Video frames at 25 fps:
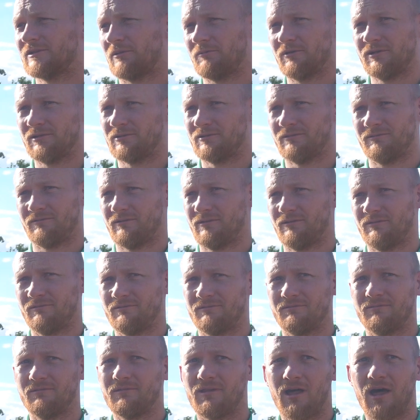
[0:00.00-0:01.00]
something
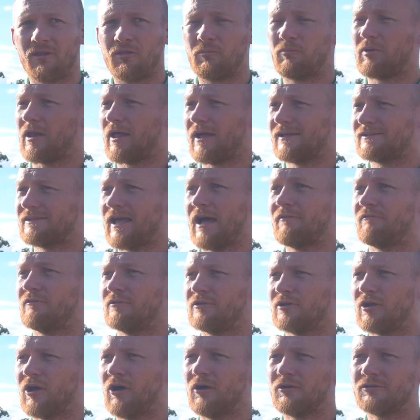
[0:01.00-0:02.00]
other players
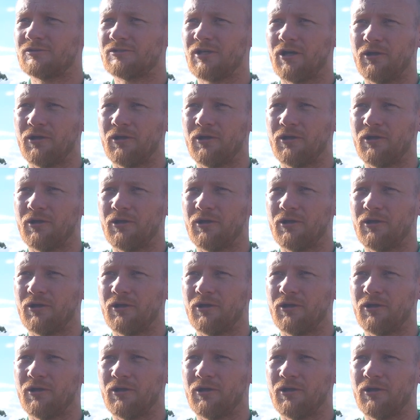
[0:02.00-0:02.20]
haven't got.